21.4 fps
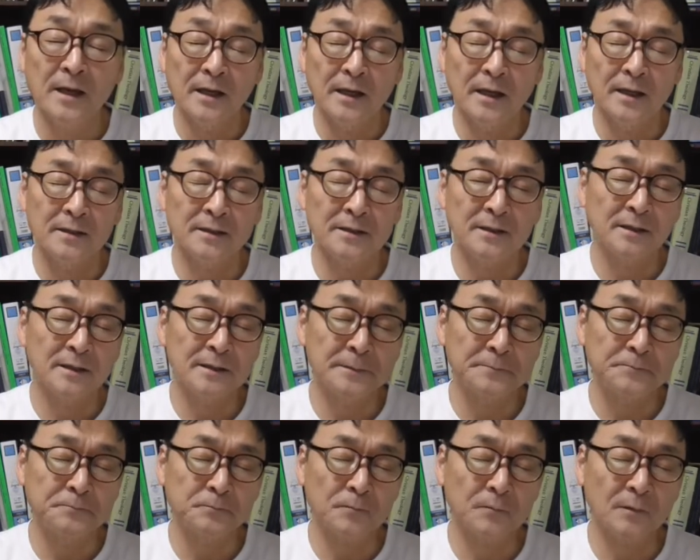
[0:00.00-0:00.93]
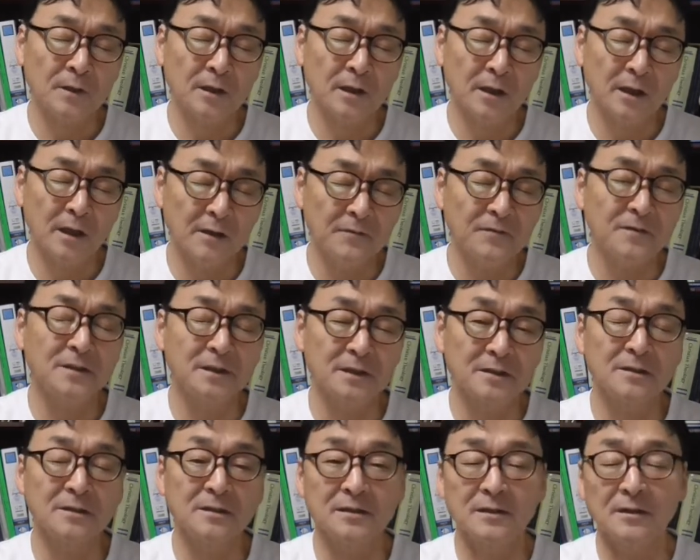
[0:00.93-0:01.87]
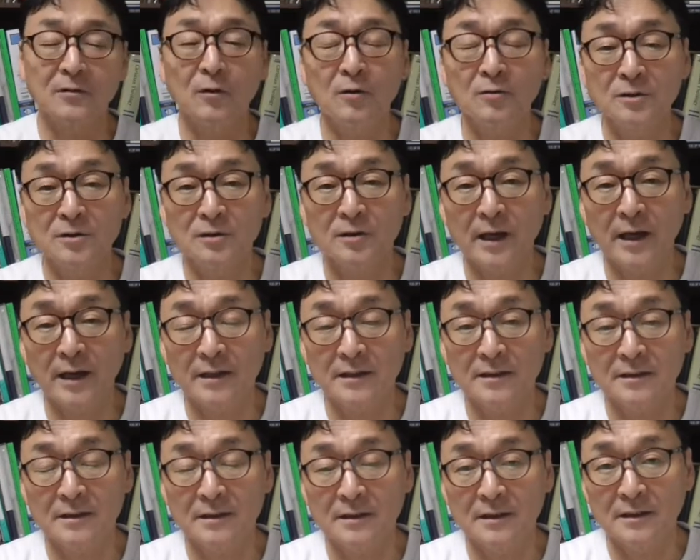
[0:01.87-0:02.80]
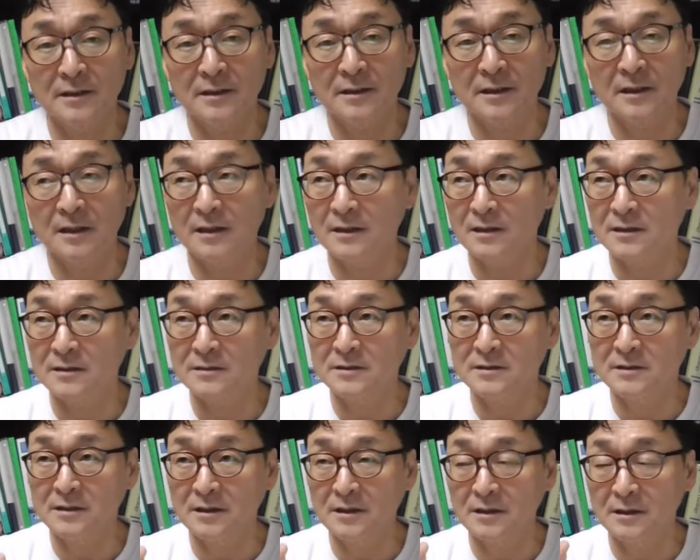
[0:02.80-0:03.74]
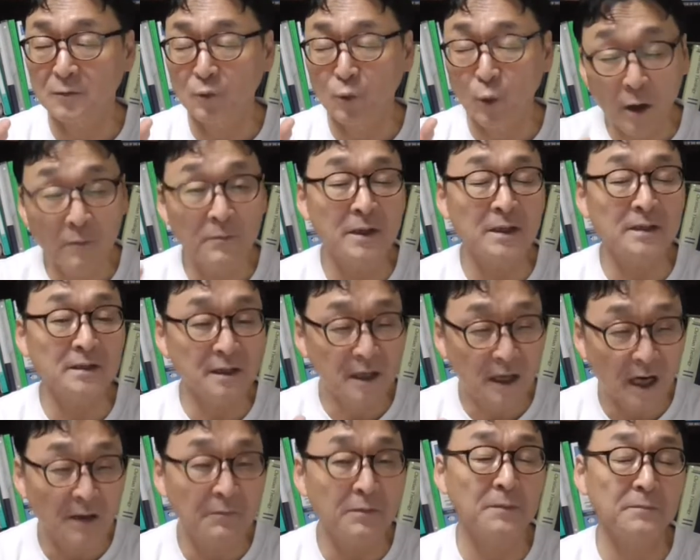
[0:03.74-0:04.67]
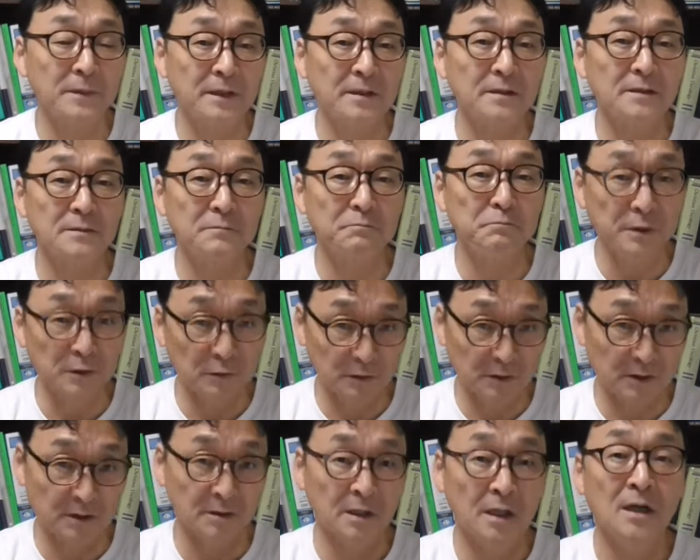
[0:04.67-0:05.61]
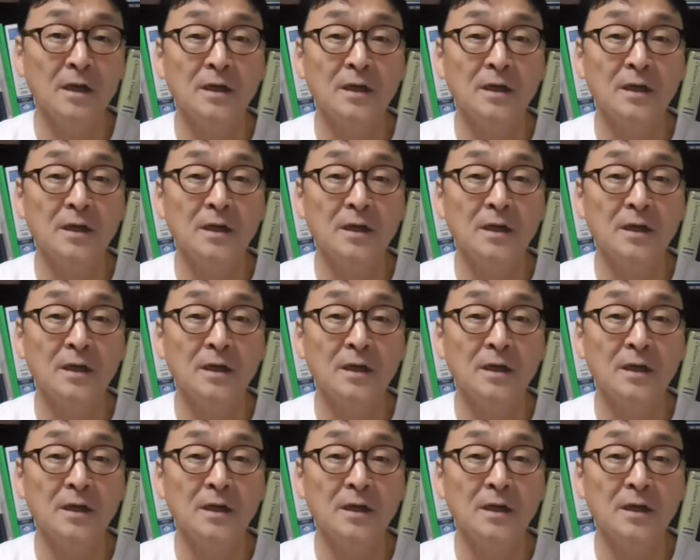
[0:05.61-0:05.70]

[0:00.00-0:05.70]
and um, Ephesus also had the, the Roman government building.